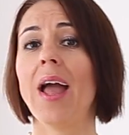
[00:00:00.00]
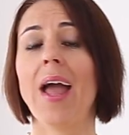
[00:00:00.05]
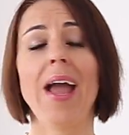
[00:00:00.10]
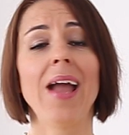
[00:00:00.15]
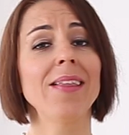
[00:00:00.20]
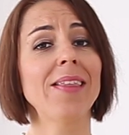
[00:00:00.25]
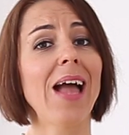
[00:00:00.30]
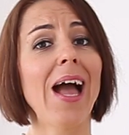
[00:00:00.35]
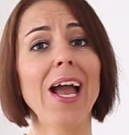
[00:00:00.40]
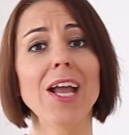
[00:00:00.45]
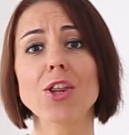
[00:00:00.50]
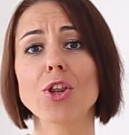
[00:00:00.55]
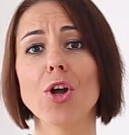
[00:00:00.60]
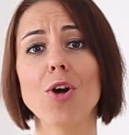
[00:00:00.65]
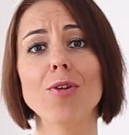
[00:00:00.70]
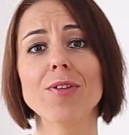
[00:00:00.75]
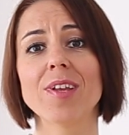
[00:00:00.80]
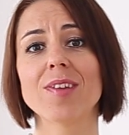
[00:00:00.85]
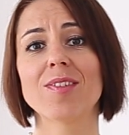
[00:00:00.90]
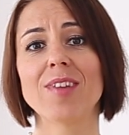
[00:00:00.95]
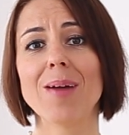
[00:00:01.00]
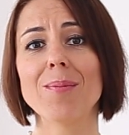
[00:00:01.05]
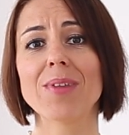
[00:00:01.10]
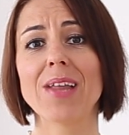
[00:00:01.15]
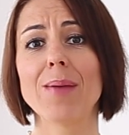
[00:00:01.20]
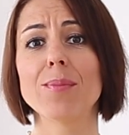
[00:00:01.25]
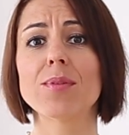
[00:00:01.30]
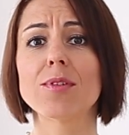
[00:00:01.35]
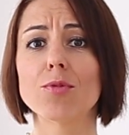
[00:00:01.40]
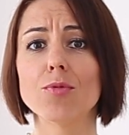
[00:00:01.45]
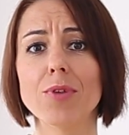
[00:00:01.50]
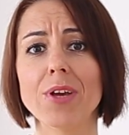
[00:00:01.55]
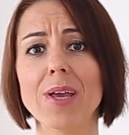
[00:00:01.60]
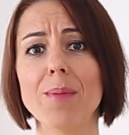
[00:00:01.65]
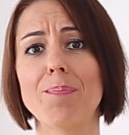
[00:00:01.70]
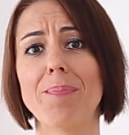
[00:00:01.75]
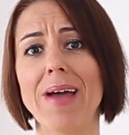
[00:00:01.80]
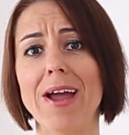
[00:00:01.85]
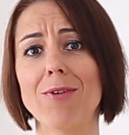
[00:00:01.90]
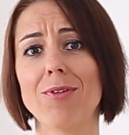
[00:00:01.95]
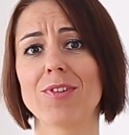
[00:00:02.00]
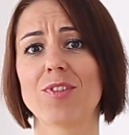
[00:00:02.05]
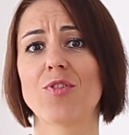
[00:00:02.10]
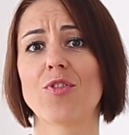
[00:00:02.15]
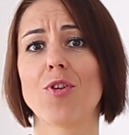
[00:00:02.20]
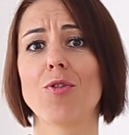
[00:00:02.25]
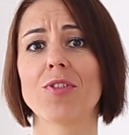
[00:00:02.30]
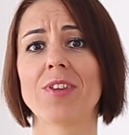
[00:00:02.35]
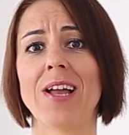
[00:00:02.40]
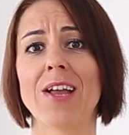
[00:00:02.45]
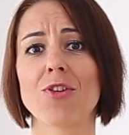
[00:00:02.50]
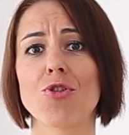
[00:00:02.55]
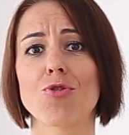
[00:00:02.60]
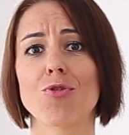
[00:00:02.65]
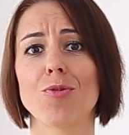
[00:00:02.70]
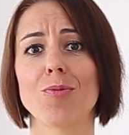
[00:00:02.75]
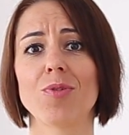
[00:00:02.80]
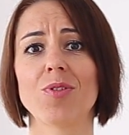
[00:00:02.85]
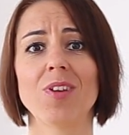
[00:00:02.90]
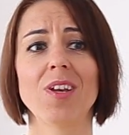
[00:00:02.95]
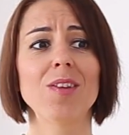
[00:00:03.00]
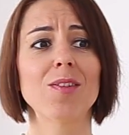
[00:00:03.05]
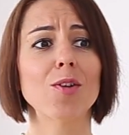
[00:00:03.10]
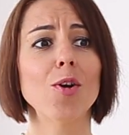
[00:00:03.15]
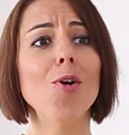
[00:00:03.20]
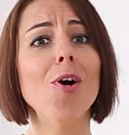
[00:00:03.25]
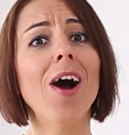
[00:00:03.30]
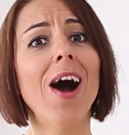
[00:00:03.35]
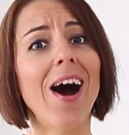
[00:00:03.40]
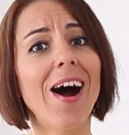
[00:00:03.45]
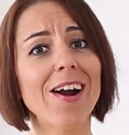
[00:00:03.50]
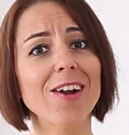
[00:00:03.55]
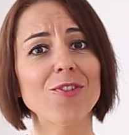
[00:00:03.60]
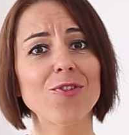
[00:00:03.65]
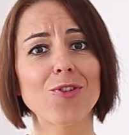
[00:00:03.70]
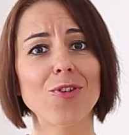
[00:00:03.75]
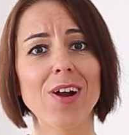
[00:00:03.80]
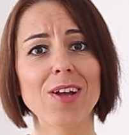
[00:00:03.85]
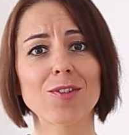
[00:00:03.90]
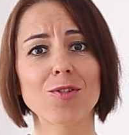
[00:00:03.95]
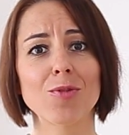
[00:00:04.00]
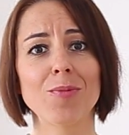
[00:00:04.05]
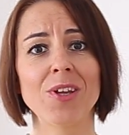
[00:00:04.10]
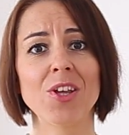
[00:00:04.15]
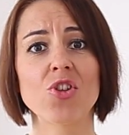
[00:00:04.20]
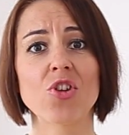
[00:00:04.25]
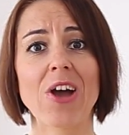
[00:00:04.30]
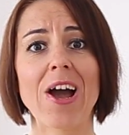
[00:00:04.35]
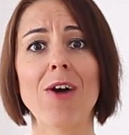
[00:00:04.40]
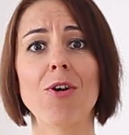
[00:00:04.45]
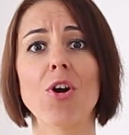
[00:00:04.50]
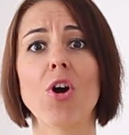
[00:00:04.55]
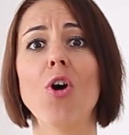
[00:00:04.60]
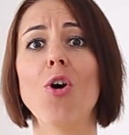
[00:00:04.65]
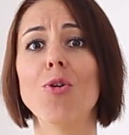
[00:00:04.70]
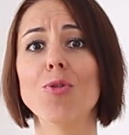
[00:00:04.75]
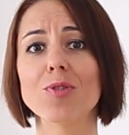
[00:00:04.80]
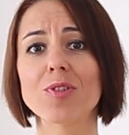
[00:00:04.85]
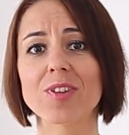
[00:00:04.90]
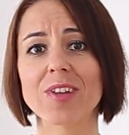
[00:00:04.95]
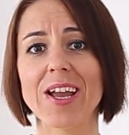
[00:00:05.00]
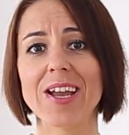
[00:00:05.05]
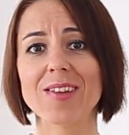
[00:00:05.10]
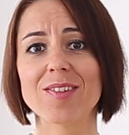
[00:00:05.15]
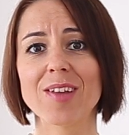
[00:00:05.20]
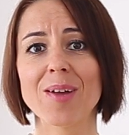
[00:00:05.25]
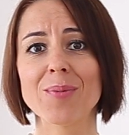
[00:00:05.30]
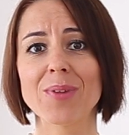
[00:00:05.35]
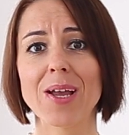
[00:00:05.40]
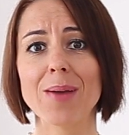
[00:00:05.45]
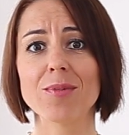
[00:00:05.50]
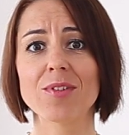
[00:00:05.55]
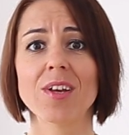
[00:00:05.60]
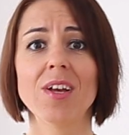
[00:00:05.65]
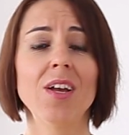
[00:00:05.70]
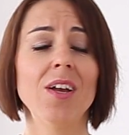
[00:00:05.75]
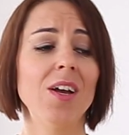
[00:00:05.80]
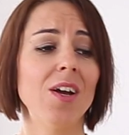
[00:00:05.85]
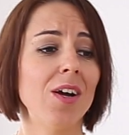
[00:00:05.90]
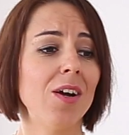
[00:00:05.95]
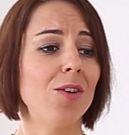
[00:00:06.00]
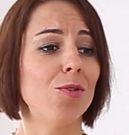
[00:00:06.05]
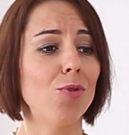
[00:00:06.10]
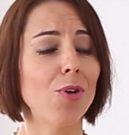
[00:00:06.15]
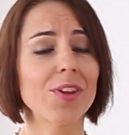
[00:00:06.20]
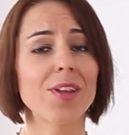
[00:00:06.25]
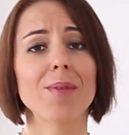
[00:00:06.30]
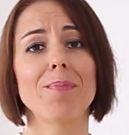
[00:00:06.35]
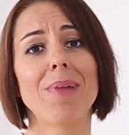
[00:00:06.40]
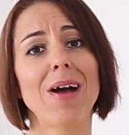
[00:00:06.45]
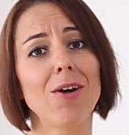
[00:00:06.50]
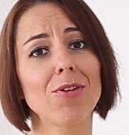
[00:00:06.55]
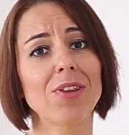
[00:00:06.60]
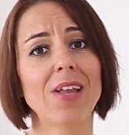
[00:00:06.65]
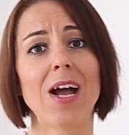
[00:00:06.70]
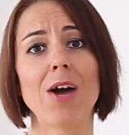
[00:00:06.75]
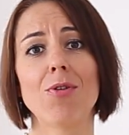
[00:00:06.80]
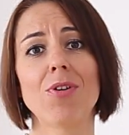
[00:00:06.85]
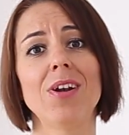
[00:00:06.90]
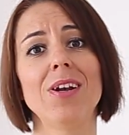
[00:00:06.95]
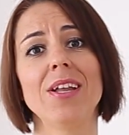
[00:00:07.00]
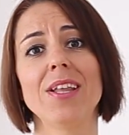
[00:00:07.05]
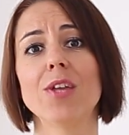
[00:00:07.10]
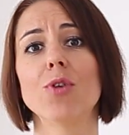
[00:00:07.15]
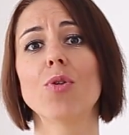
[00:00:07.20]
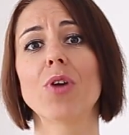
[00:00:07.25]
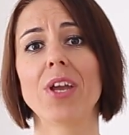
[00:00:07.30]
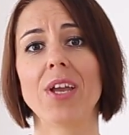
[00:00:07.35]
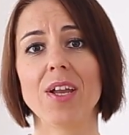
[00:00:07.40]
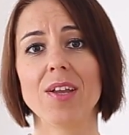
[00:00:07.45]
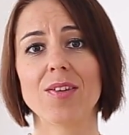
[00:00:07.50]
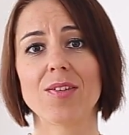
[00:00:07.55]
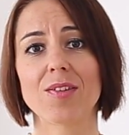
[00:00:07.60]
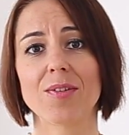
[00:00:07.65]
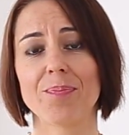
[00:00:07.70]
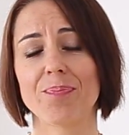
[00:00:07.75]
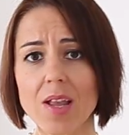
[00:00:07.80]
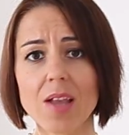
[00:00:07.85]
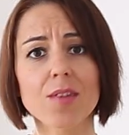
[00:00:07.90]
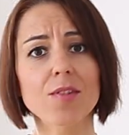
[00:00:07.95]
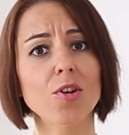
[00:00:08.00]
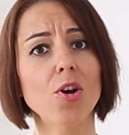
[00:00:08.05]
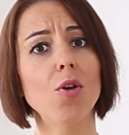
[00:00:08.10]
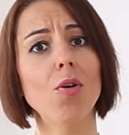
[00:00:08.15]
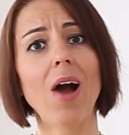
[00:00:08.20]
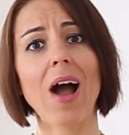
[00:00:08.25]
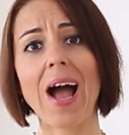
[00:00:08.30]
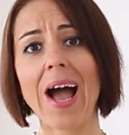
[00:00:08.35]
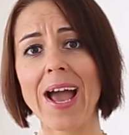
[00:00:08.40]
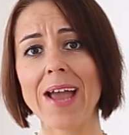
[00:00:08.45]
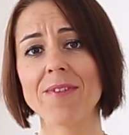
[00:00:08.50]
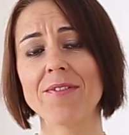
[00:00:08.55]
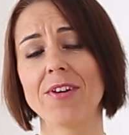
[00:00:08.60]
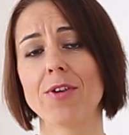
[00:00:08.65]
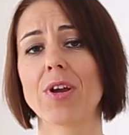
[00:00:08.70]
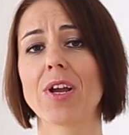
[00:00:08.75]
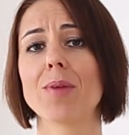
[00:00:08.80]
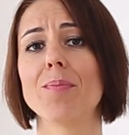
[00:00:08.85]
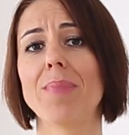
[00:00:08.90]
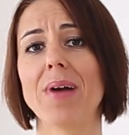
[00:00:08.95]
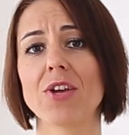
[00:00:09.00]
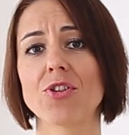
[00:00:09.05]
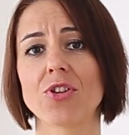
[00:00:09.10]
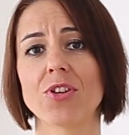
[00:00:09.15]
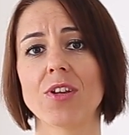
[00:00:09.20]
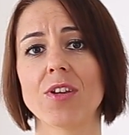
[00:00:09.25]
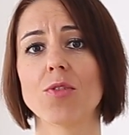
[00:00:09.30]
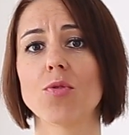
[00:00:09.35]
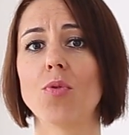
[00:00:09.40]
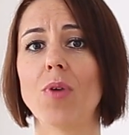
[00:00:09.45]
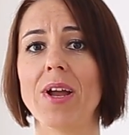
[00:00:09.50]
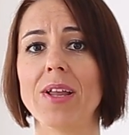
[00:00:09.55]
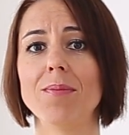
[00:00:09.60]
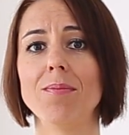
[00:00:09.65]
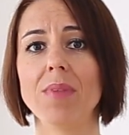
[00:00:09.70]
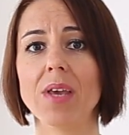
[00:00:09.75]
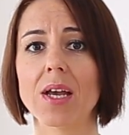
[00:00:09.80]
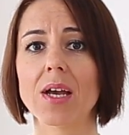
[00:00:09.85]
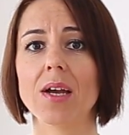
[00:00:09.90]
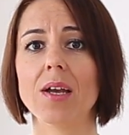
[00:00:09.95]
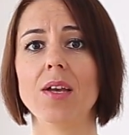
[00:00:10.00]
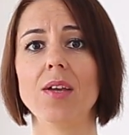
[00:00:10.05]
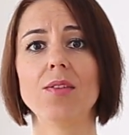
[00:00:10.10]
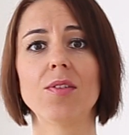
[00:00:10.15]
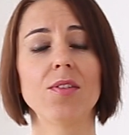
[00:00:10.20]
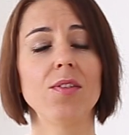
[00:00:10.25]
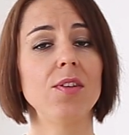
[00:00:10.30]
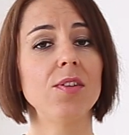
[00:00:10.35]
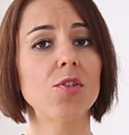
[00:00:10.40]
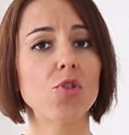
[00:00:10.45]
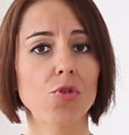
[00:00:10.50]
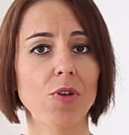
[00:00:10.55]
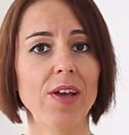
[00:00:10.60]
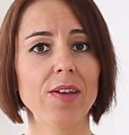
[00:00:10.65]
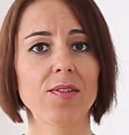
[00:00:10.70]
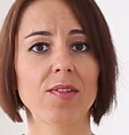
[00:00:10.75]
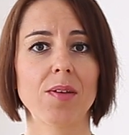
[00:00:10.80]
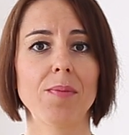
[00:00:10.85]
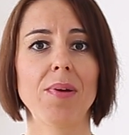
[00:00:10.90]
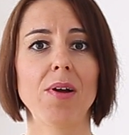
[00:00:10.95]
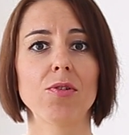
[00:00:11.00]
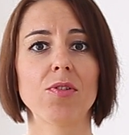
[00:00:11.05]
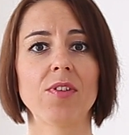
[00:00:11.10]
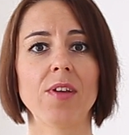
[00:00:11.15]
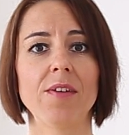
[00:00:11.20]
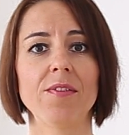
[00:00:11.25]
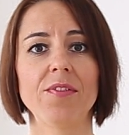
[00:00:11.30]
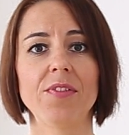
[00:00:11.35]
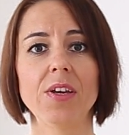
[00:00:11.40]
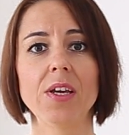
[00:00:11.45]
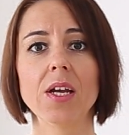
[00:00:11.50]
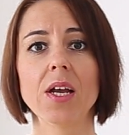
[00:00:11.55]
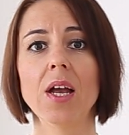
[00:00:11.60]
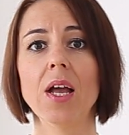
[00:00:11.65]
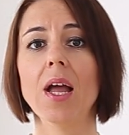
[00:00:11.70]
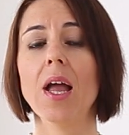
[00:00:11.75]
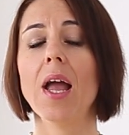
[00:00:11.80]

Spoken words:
And I know that sometimes we parents throw tantrums. It's so hard for us to manage our own state sometimes. What about our little kids? So I am very compassionate when Mika is distressed about something.